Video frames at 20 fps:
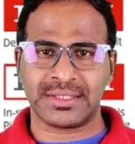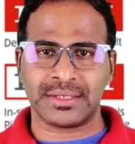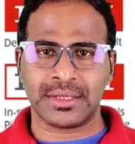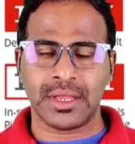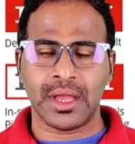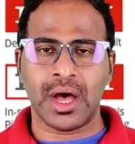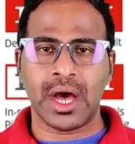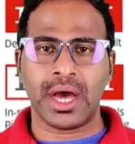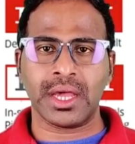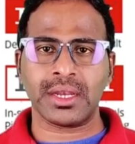
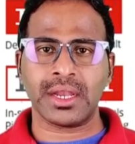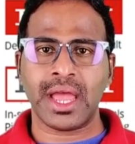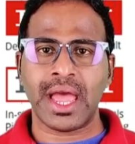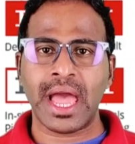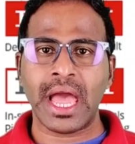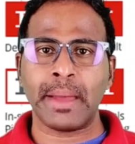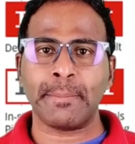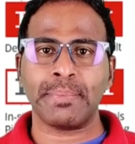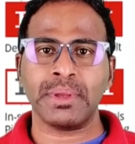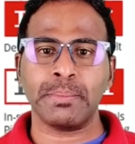or
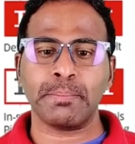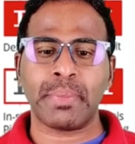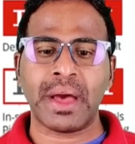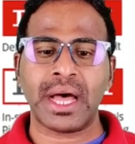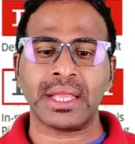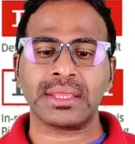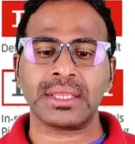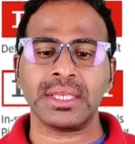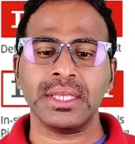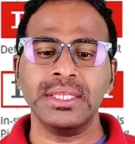happy path
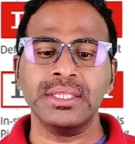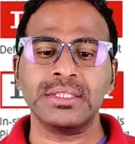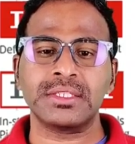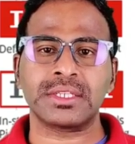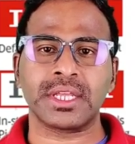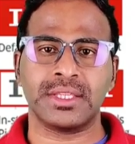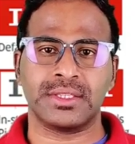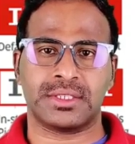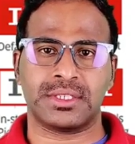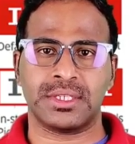
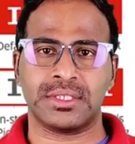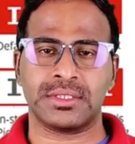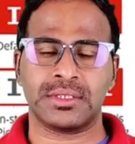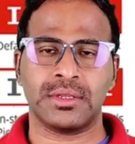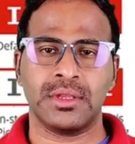instances,